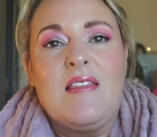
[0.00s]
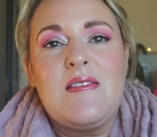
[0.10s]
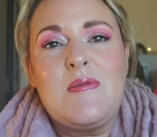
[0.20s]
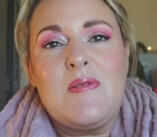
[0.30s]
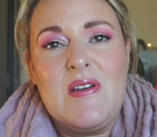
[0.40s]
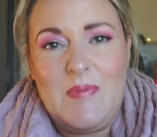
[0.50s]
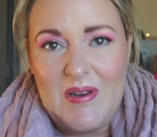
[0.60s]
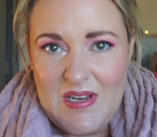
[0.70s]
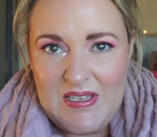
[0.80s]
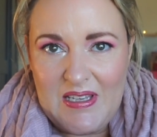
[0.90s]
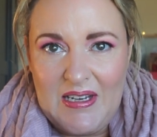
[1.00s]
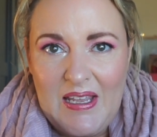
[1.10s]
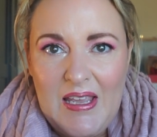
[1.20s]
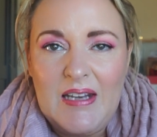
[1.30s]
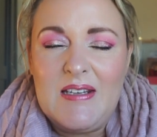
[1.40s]
This was created by Jessica
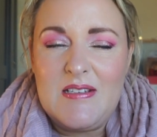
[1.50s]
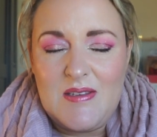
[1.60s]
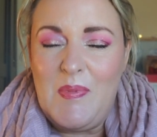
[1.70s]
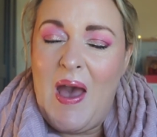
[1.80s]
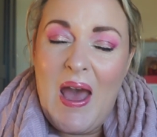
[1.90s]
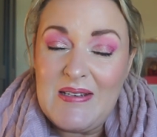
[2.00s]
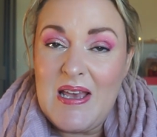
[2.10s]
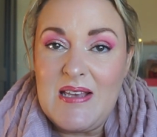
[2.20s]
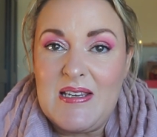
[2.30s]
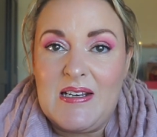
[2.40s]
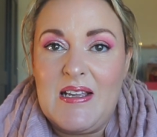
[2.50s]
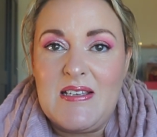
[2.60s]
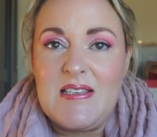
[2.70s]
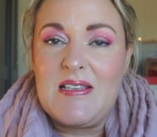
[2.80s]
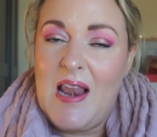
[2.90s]
Lee and it is a PANtastic
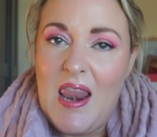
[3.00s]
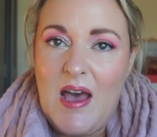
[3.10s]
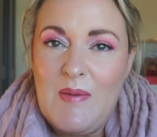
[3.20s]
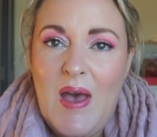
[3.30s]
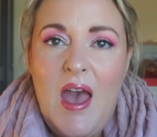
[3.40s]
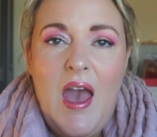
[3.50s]
ladies collab.